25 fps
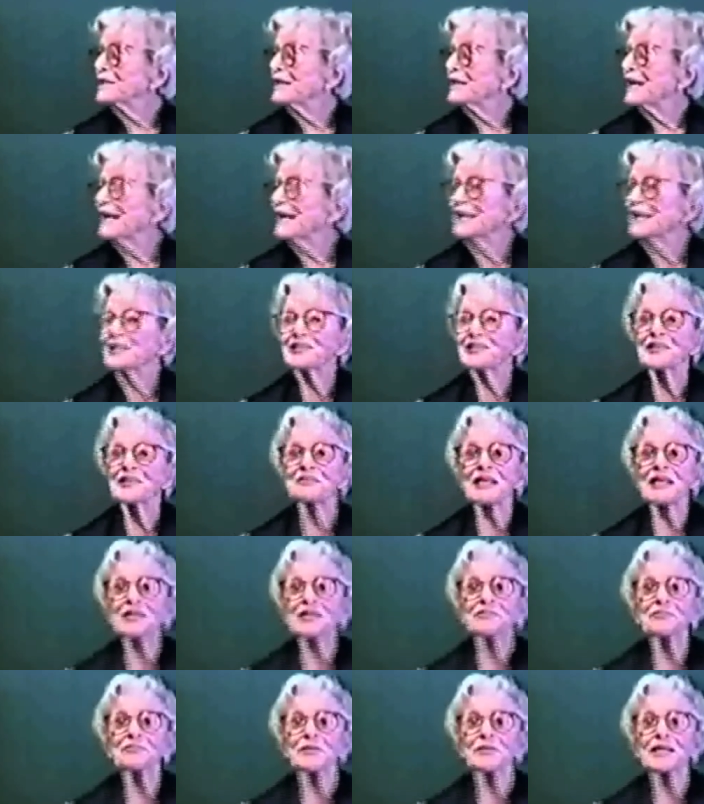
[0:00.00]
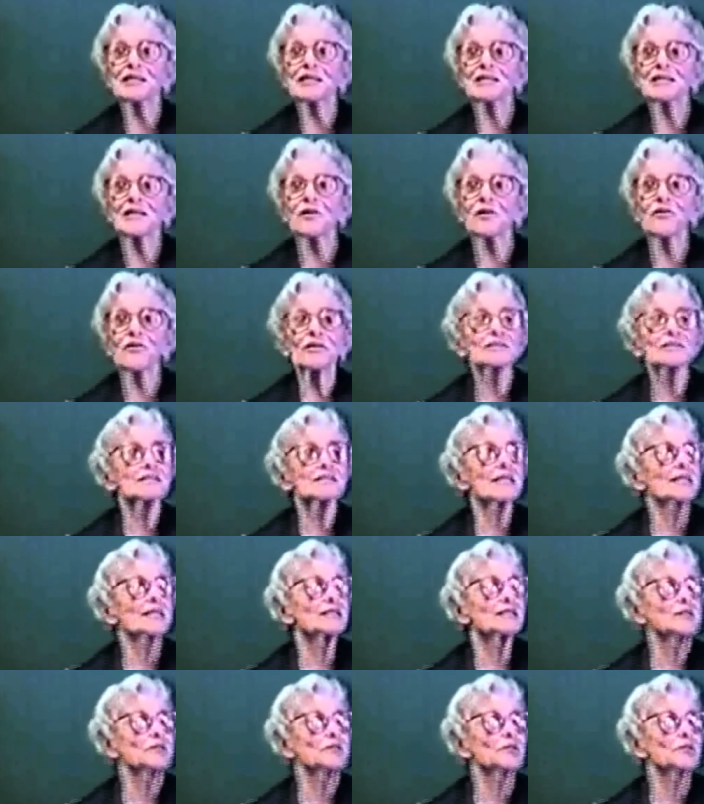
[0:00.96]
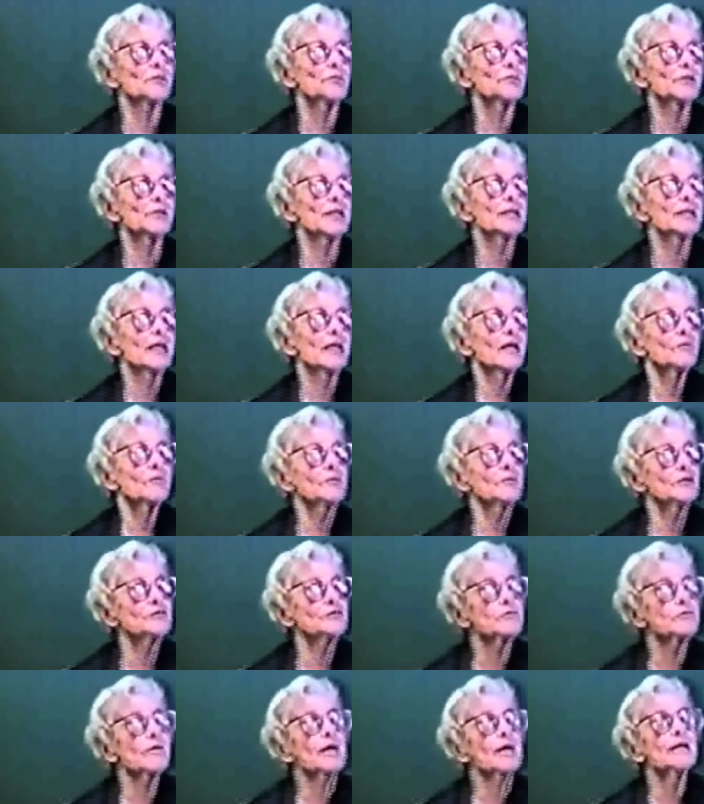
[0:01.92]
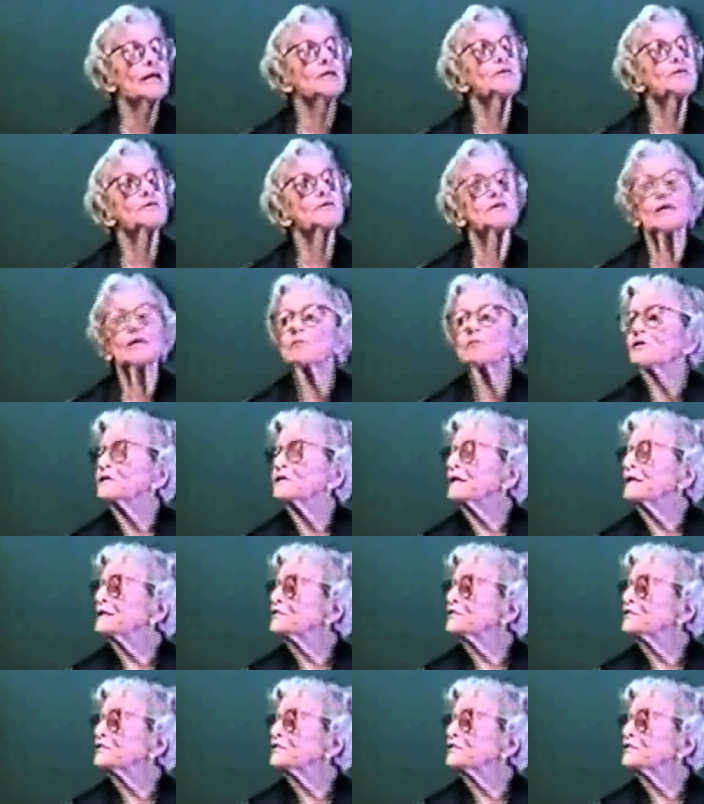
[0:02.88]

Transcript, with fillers: And that's where all six, you know, we, we tried to say, well, there